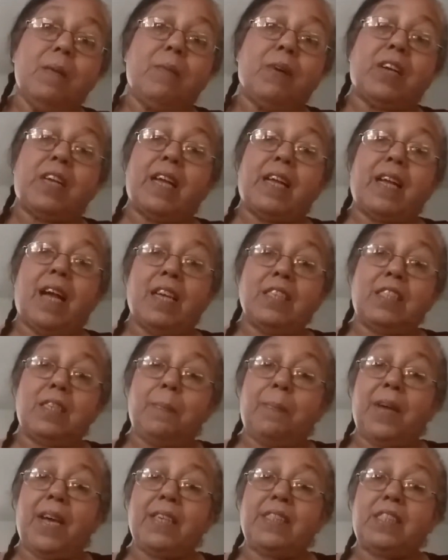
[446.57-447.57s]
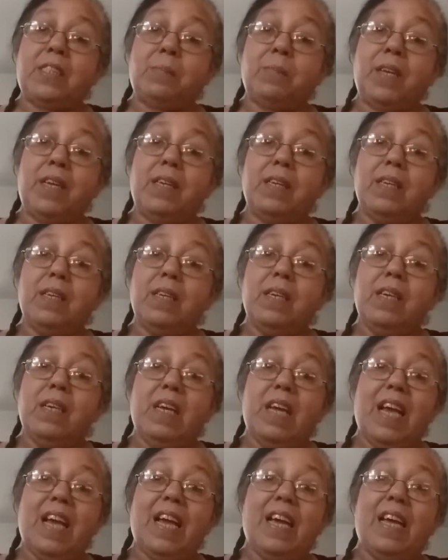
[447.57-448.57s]
because it constipates me
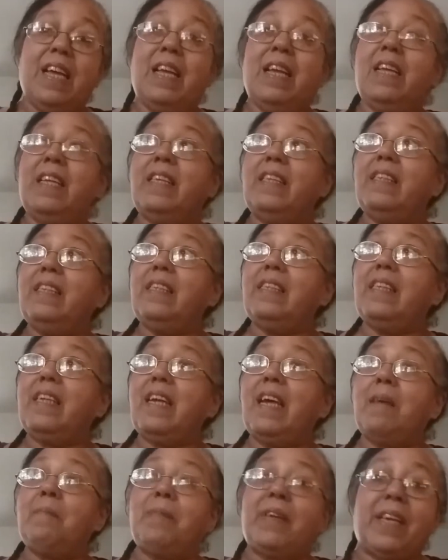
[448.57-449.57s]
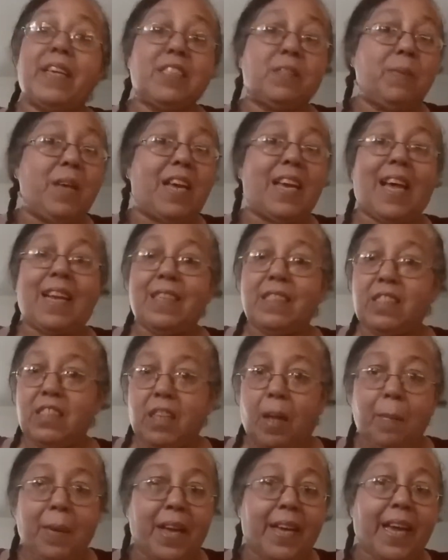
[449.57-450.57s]
and it gives me a lot of
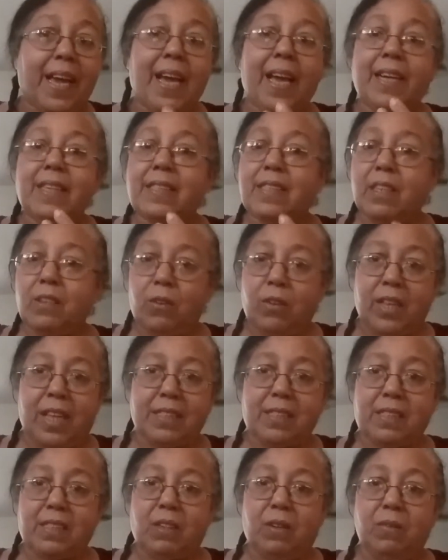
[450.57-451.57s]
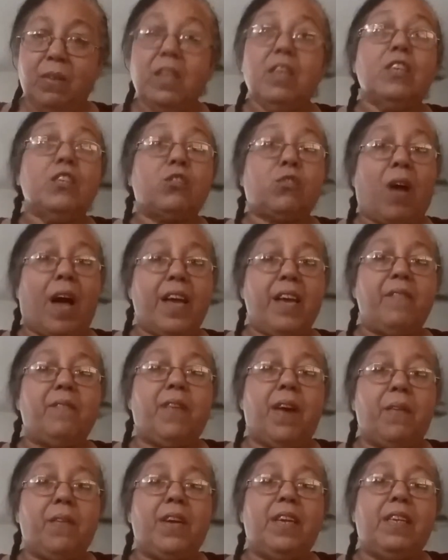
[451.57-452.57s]
stomach aches and all that stuff. So I eat
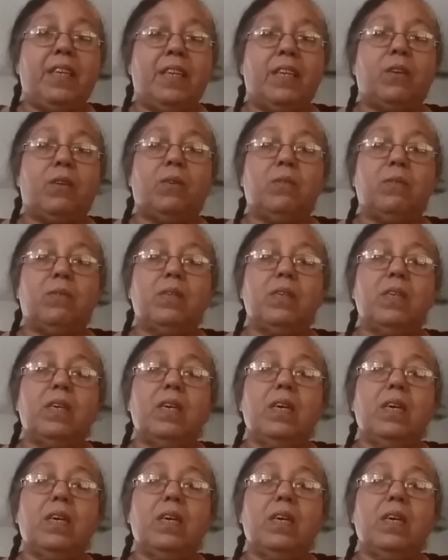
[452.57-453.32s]
very little,